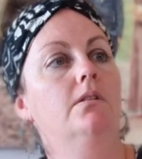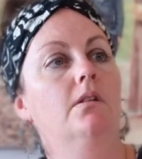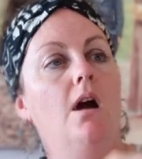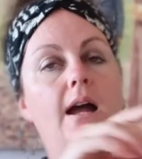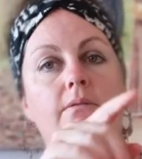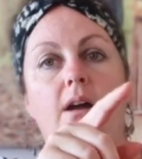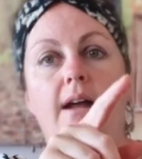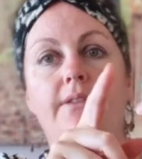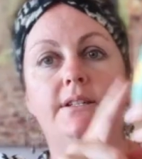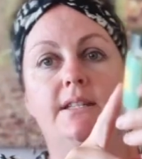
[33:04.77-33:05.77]

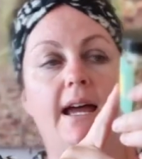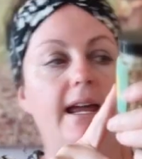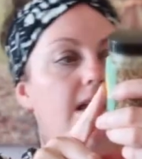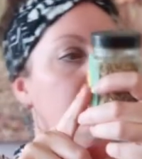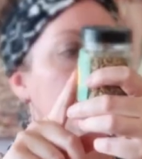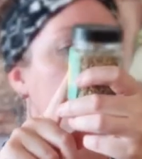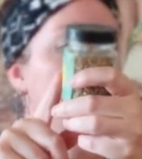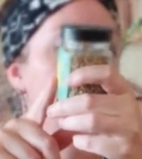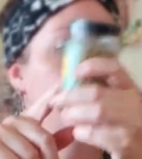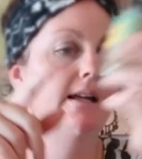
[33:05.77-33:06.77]
write the date
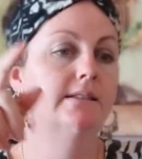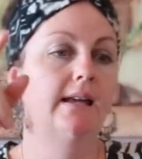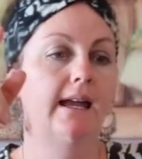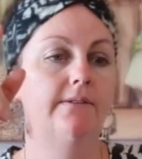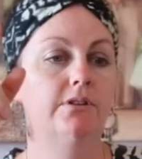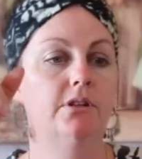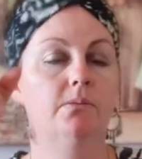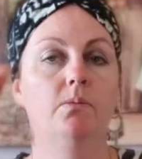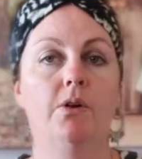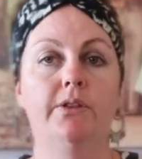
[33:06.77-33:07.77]
that I saved
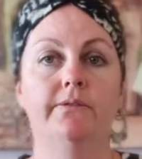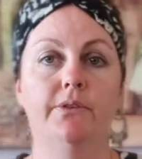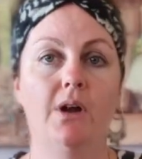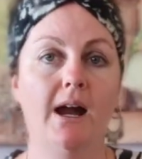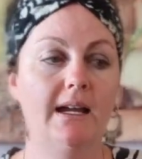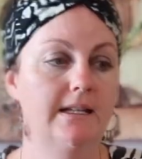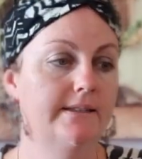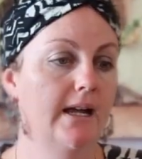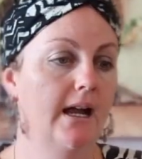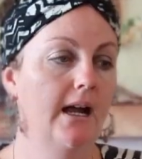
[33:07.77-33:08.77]
them, what the
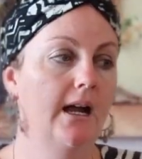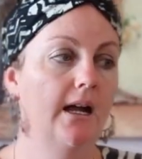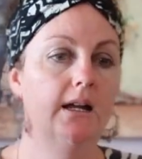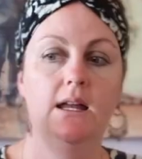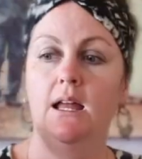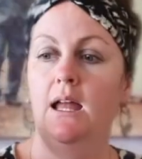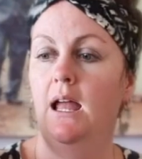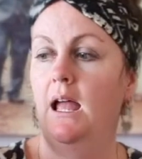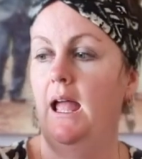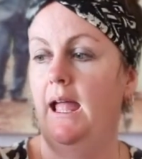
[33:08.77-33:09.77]
varieties are,
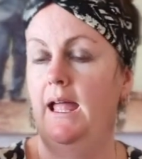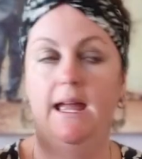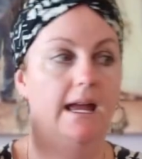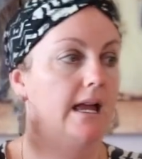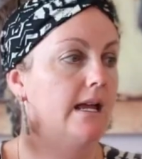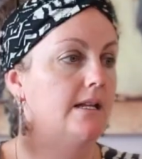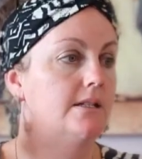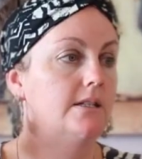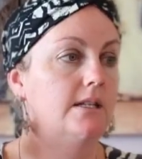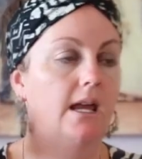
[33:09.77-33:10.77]

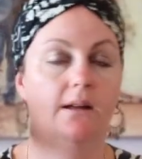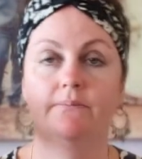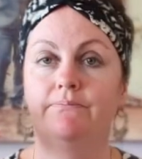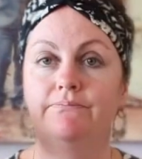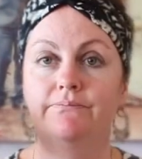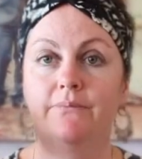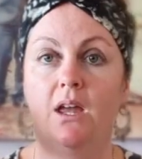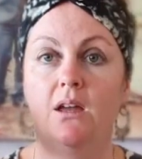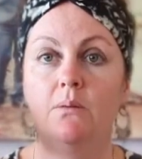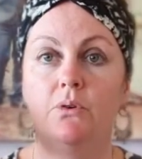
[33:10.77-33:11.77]
and yeah,
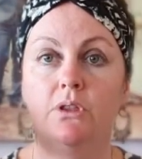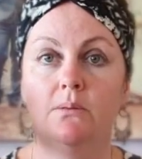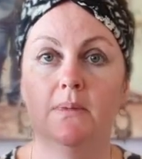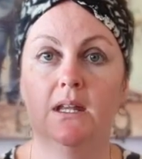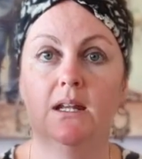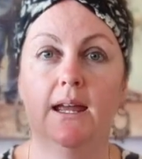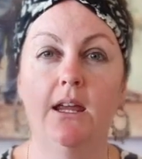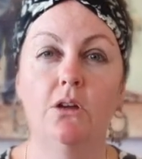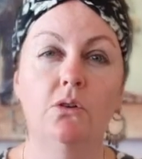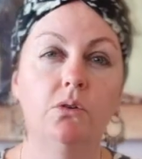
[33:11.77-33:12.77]
put them in
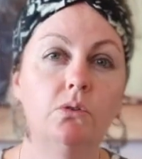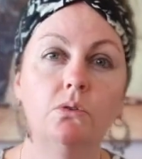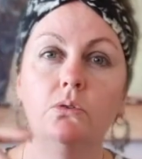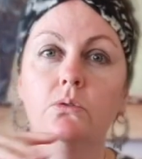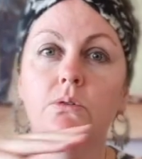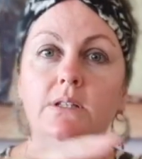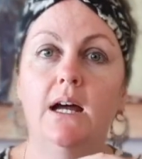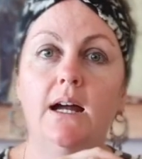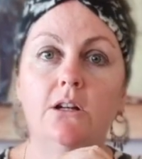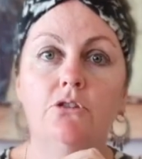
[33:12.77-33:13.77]
a cool,
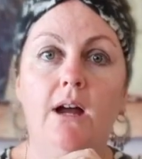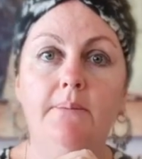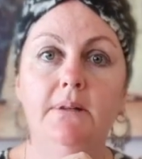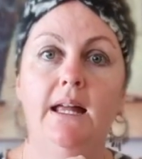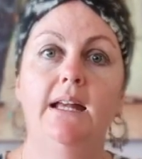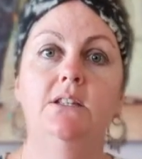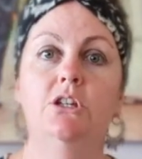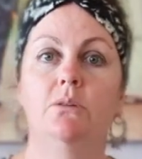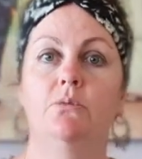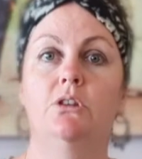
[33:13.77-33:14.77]
dark, dry place.
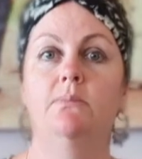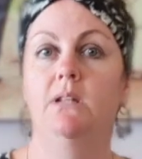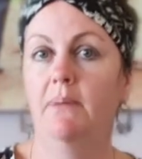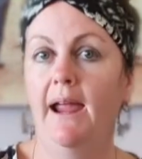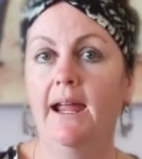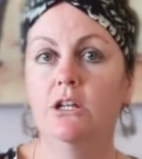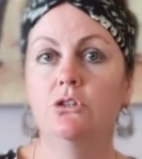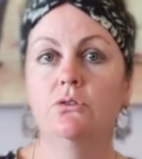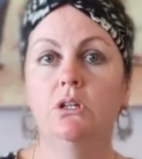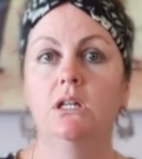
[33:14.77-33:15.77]
You can put them in your
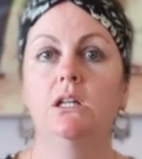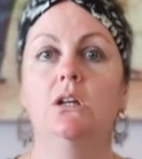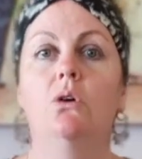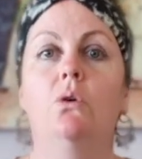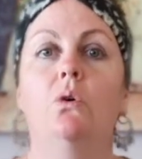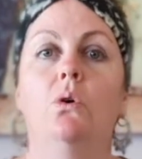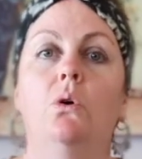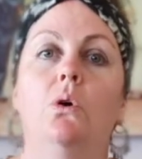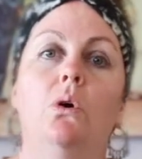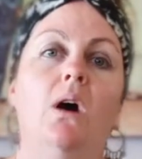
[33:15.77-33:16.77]
pantry,
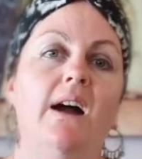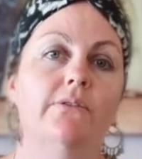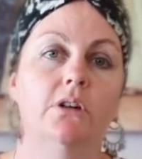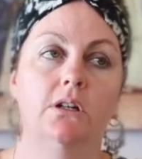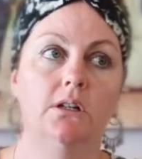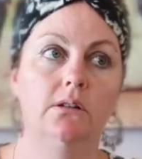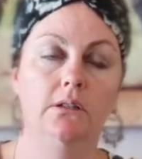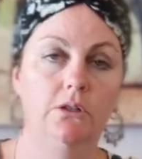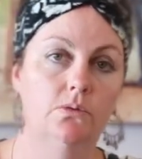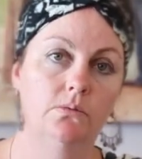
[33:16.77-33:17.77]
or I've got a
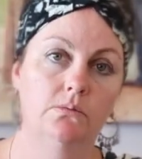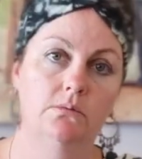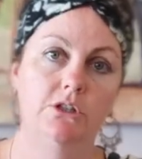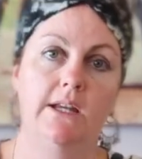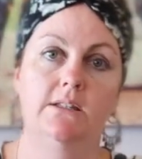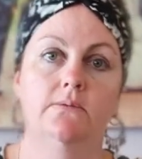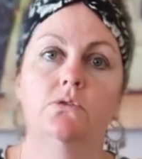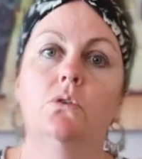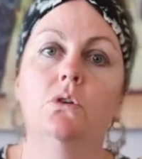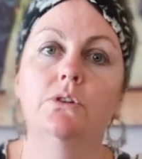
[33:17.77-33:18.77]
little chest of
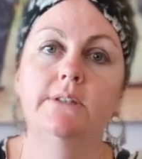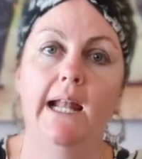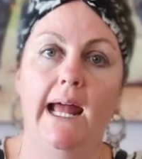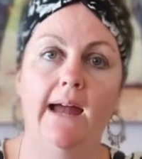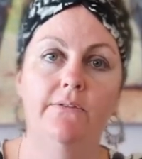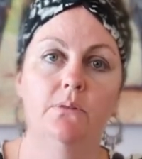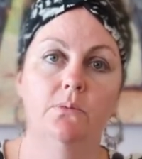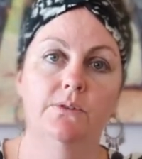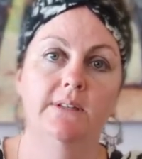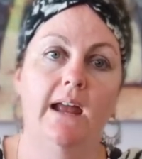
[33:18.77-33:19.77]
drawers that I have them
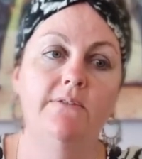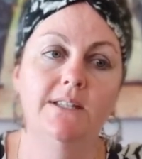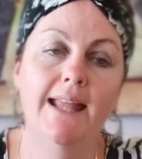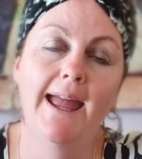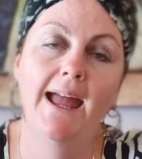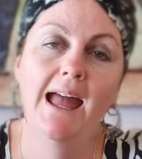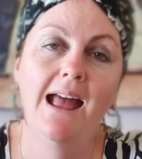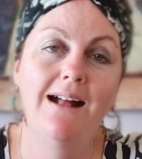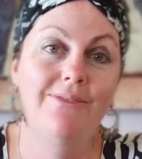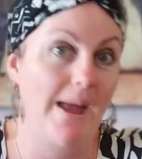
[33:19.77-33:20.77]
all saved in there.
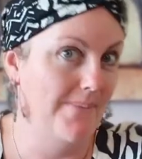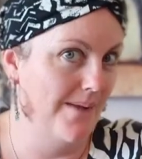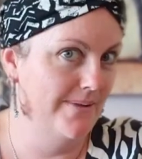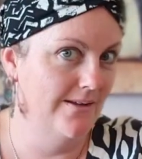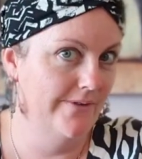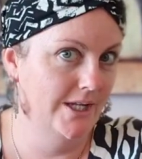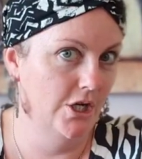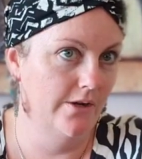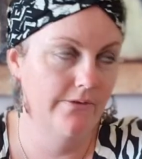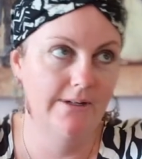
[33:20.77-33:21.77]
That might be a
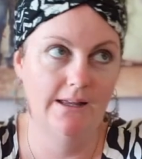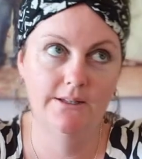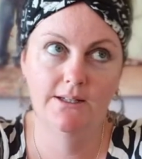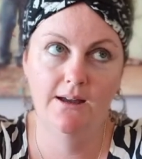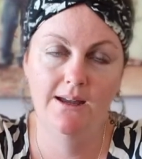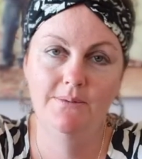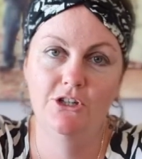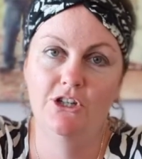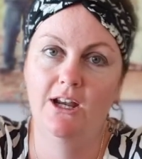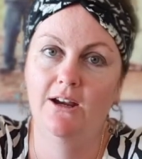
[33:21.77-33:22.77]
video for another time, and
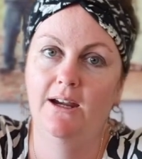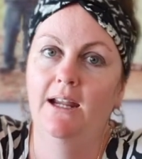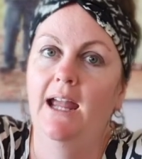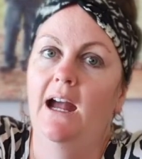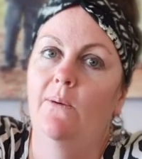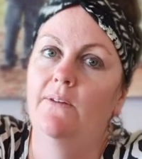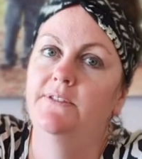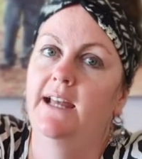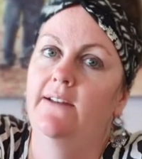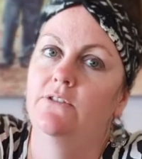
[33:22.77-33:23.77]
sharing how I've
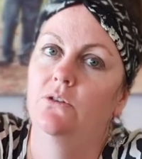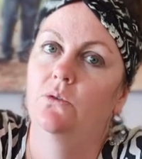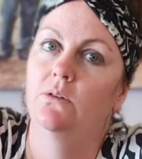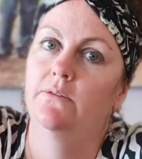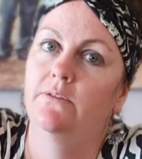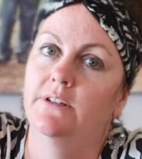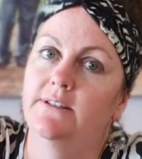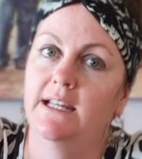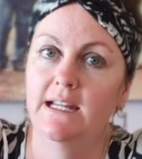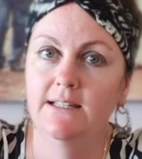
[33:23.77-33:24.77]
saved all of the
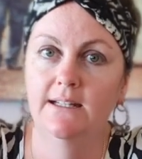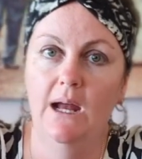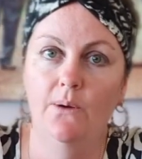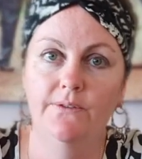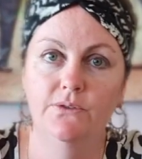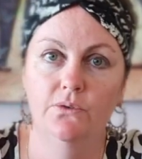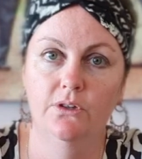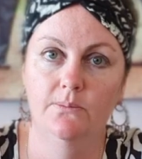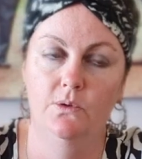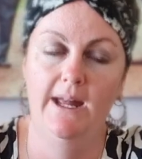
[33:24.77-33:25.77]
seeds and how I've sorted
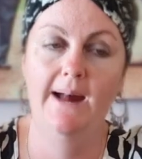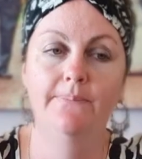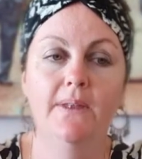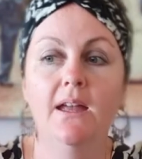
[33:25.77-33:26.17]
them all out.